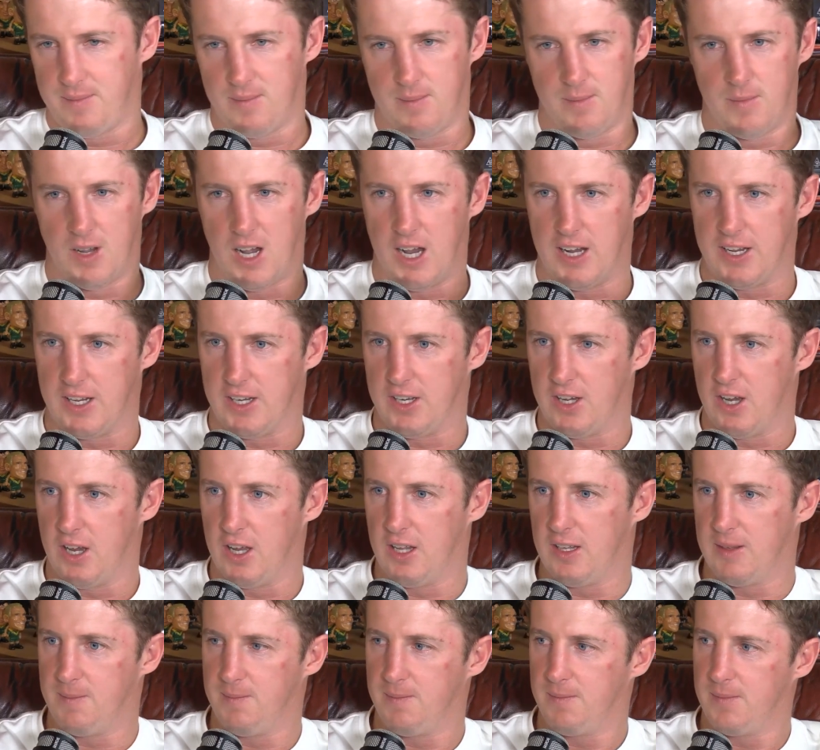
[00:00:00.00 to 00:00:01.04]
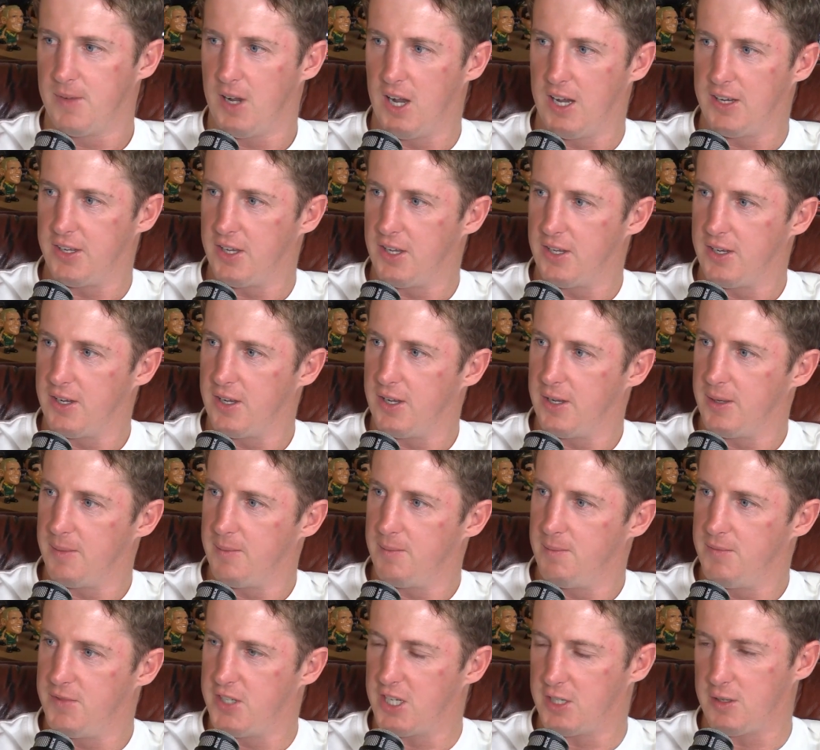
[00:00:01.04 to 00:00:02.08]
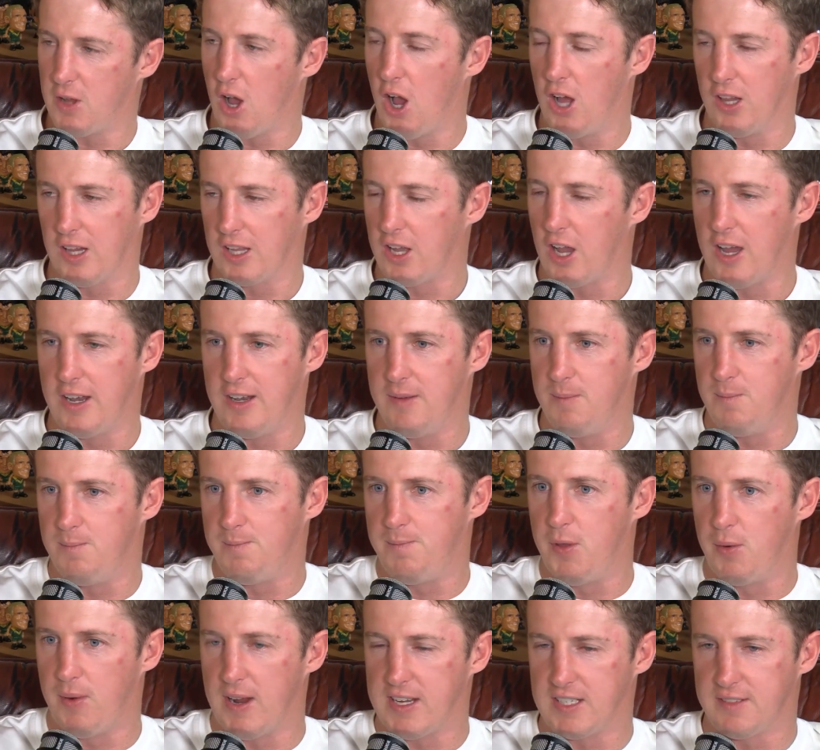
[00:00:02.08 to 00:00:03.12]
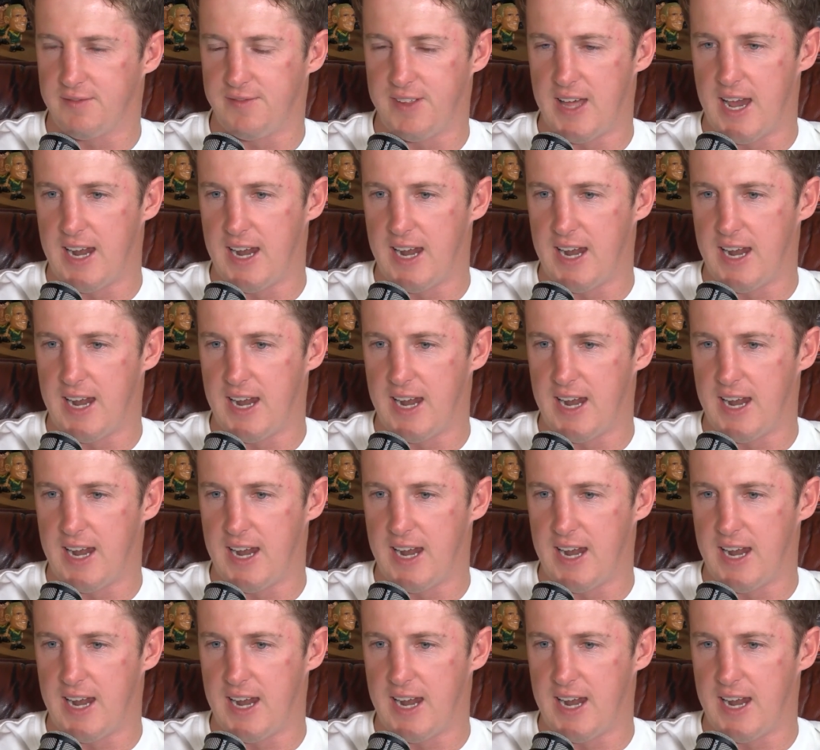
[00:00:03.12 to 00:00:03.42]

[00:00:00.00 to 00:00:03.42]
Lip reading: I don't know. Just look, and the reason for that